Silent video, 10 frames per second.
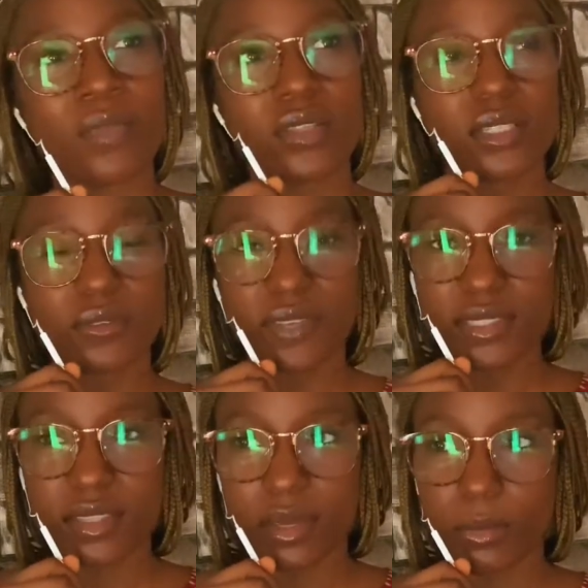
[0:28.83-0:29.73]
So the
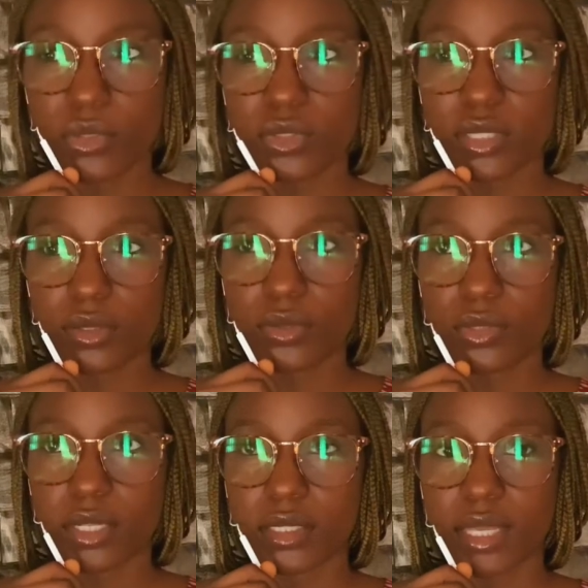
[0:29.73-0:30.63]
first thing I'm going to tell you
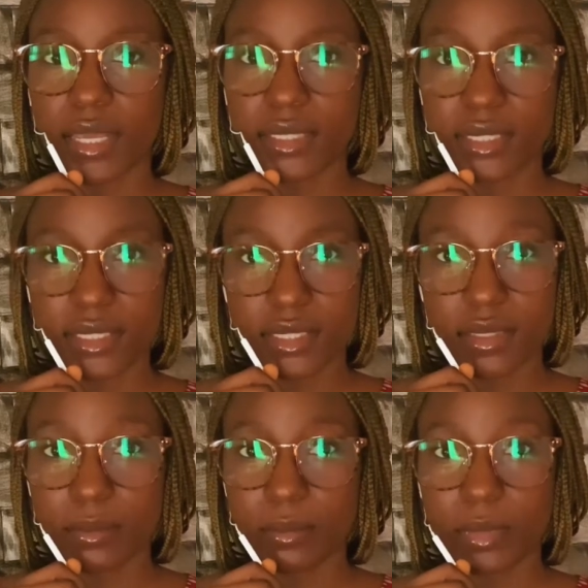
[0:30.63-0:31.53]
that I did
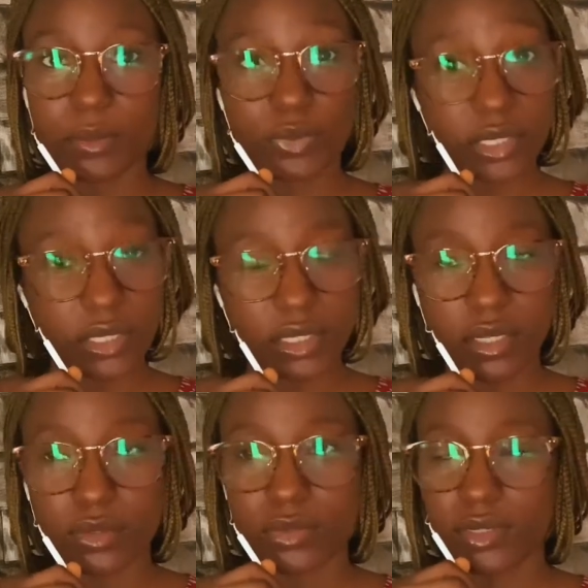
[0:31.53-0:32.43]
in my
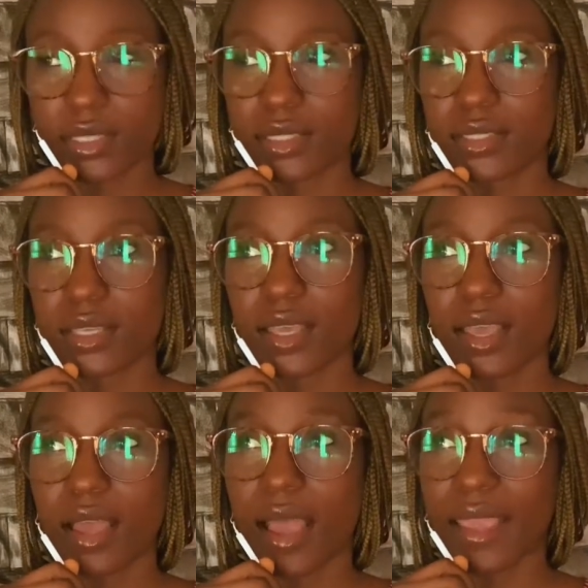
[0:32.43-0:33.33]
preclinicals was that
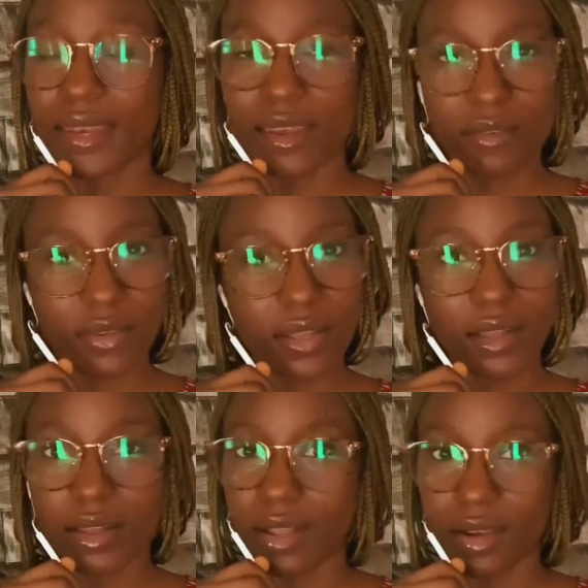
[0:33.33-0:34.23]
I never
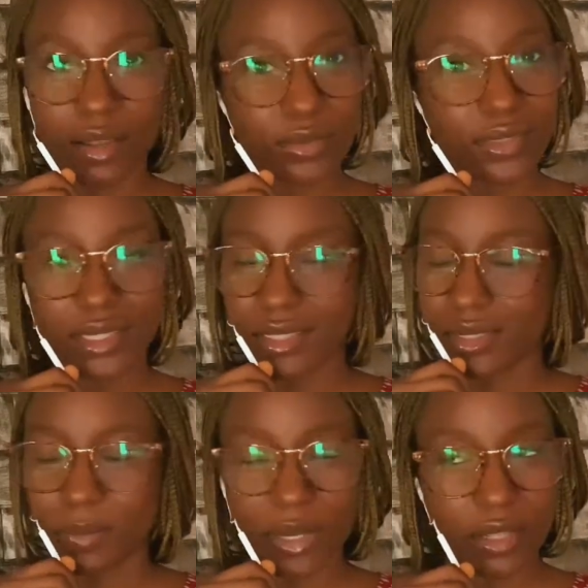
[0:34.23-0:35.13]
allowed things
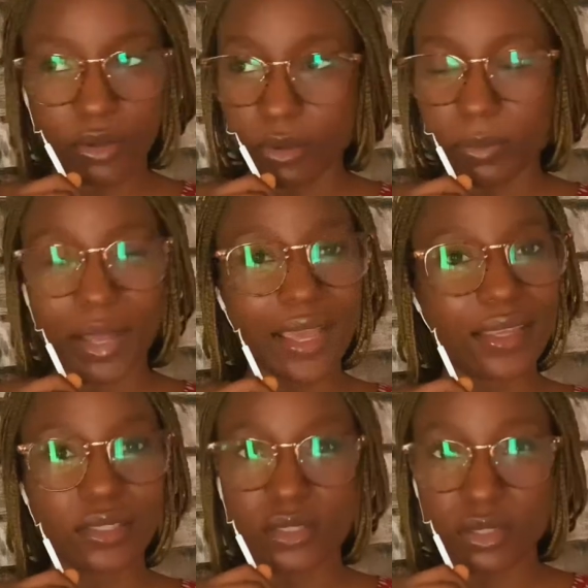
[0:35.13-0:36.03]
pile up.
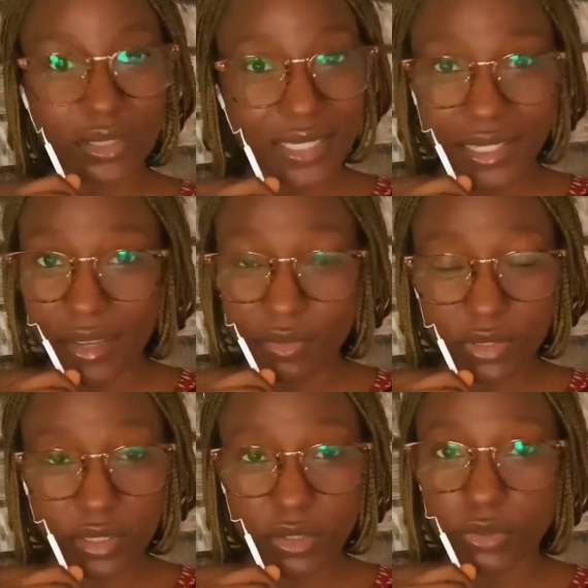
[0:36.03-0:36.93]
I studied every
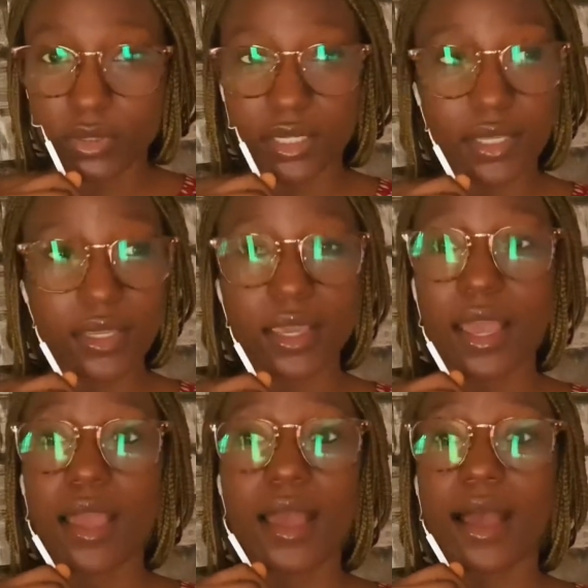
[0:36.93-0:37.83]
single day.
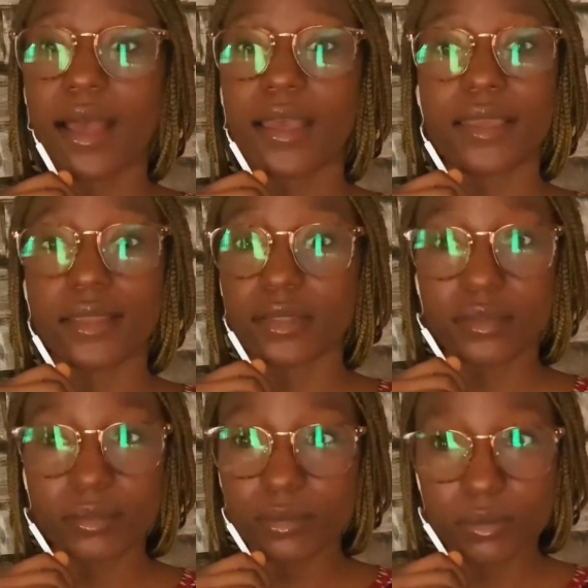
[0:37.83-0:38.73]
I
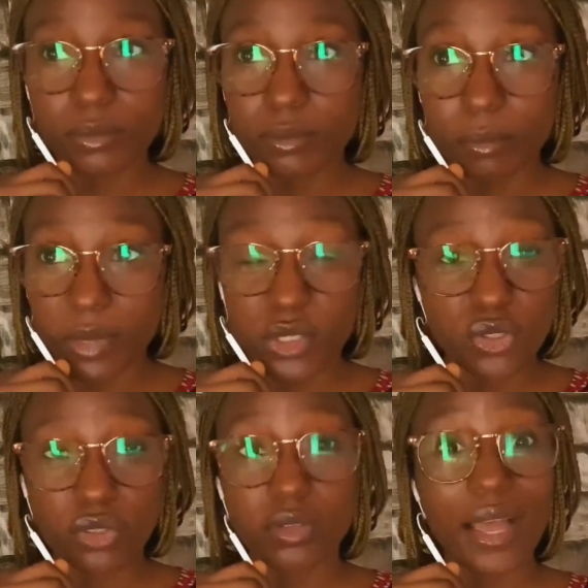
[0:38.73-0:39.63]
made
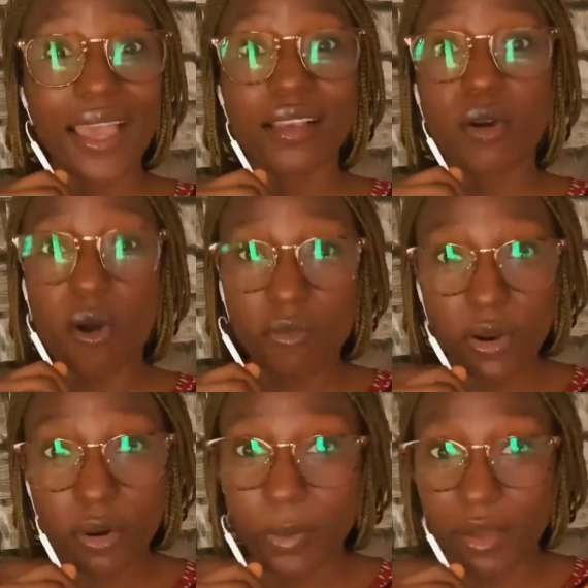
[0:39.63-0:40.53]
sure I
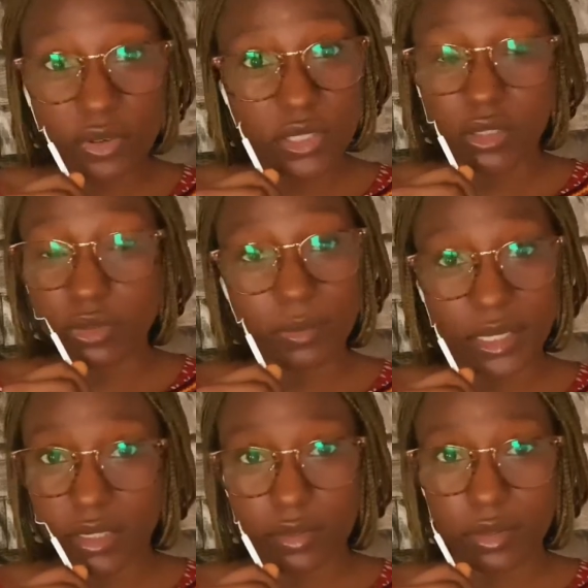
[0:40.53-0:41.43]
cover up every single
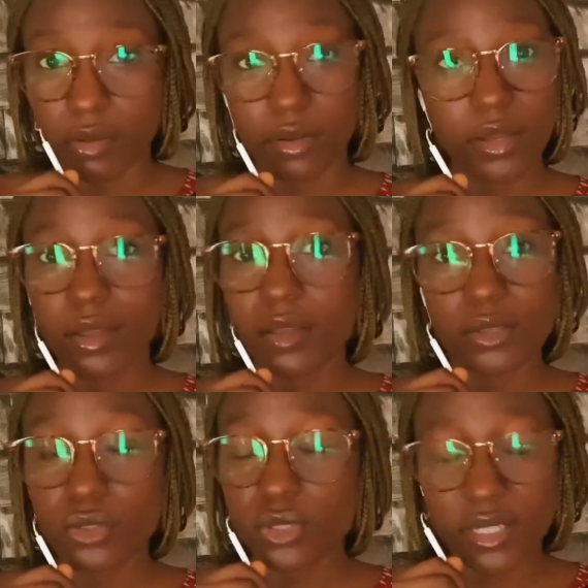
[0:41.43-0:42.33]
material.
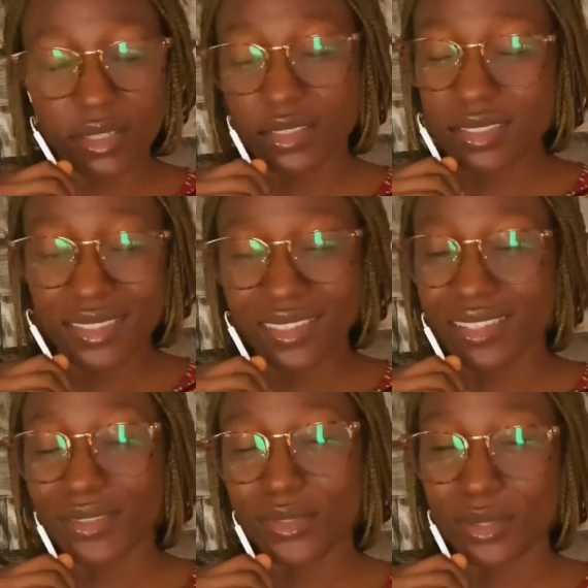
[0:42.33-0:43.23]
You know, there's this thing
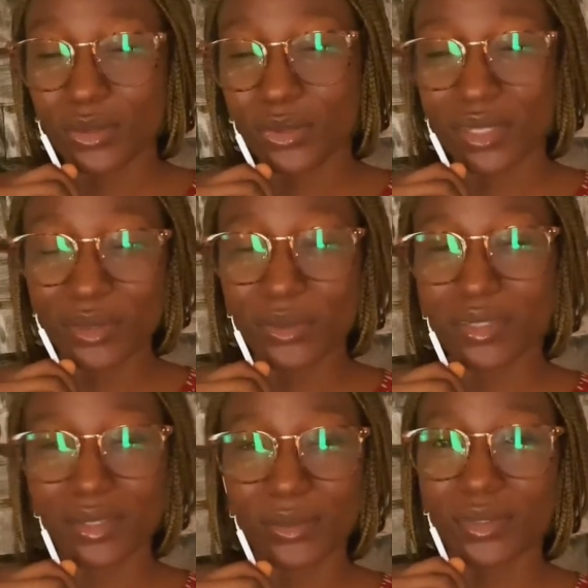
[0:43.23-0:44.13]
that students usually do
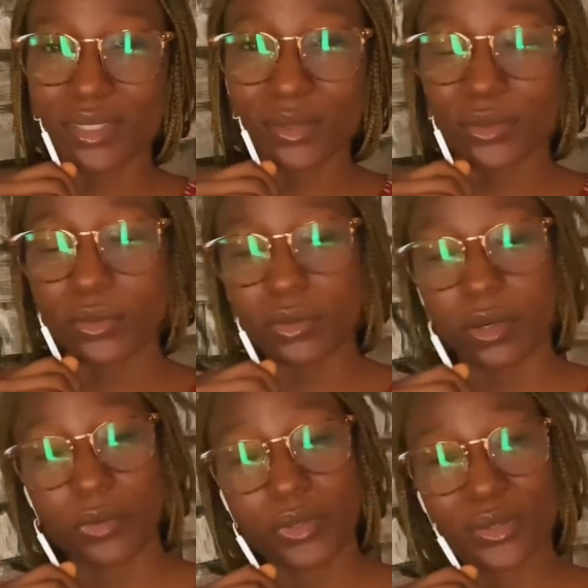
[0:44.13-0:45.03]
that they will tell you, oh,
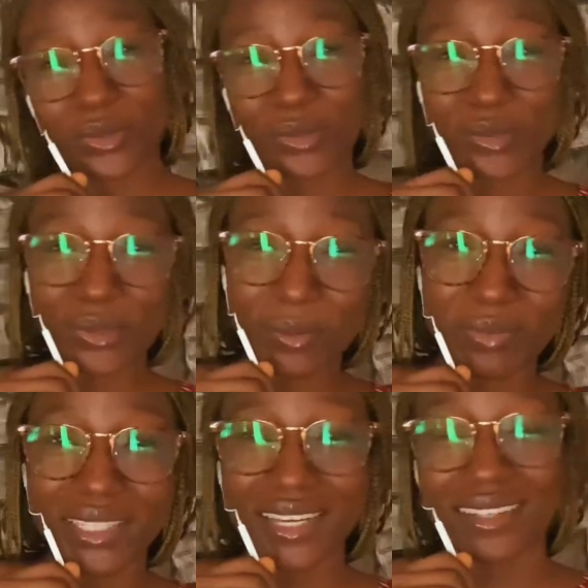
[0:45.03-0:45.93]
I'll read this so
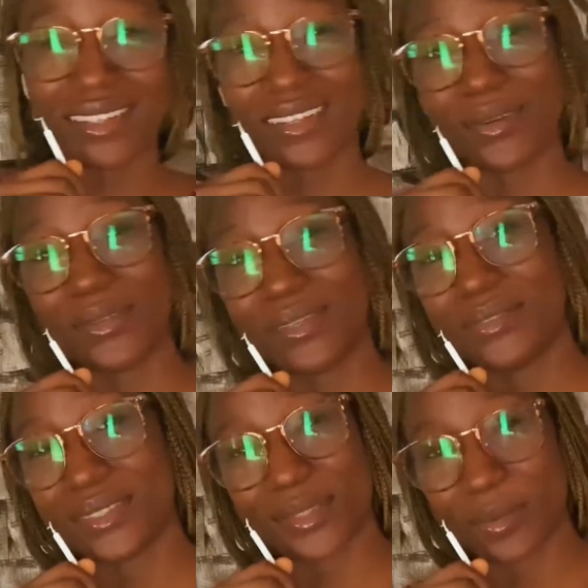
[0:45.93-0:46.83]
topic and then I'll leave
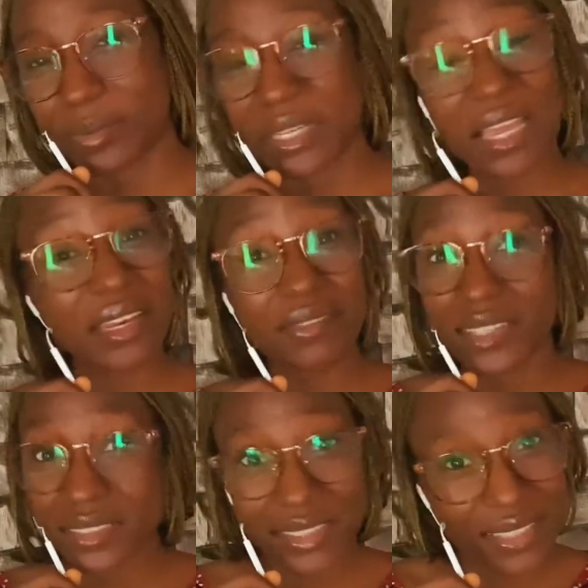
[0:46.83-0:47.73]
this topic. I never
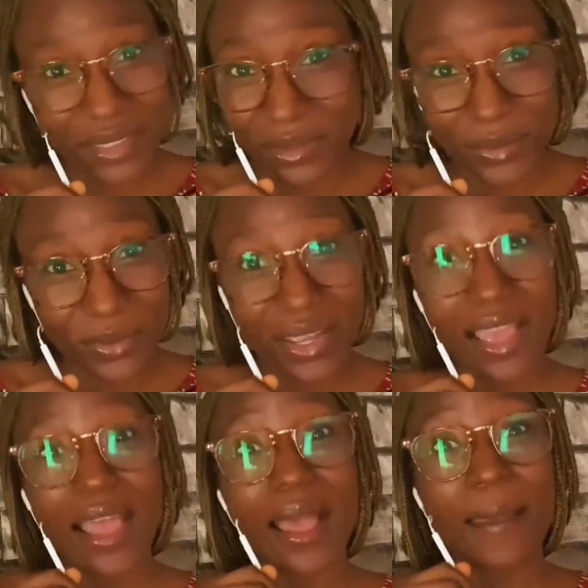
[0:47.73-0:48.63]
did that, you know.
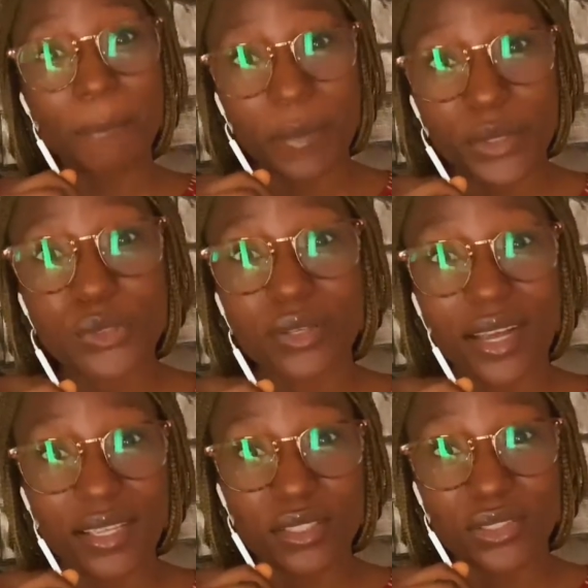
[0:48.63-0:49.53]
I made sure
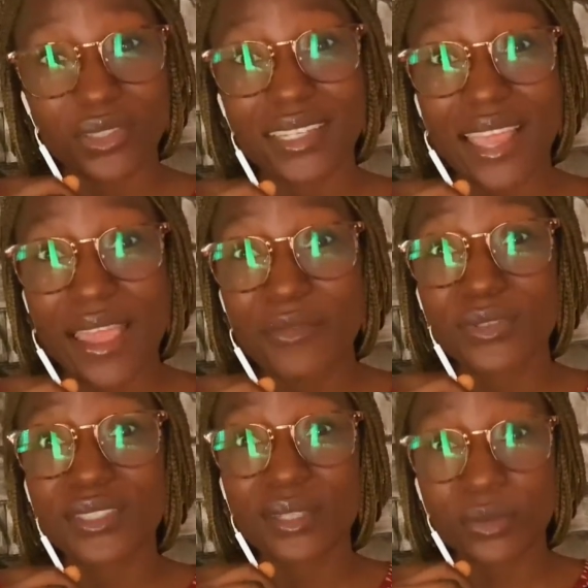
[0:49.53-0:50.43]
I study
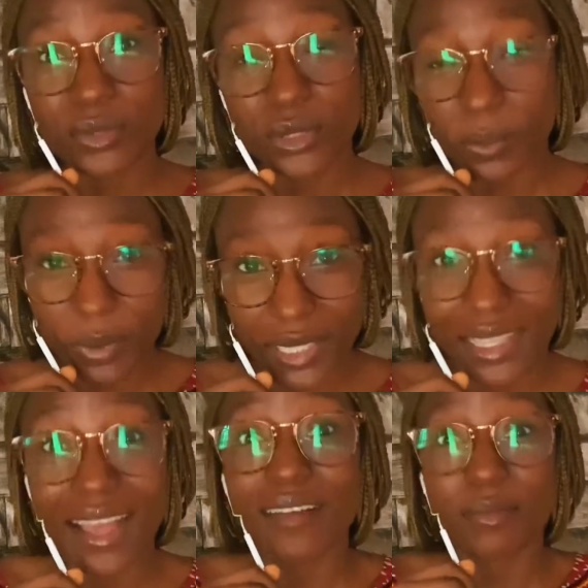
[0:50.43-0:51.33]
every single topic
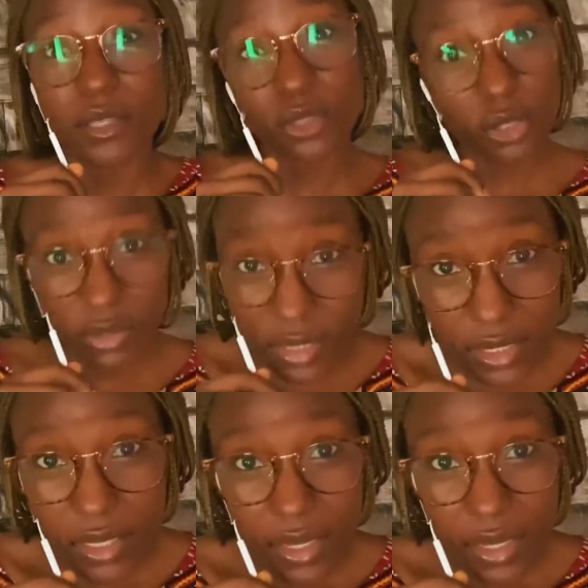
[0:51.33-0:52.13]
that I've been taught,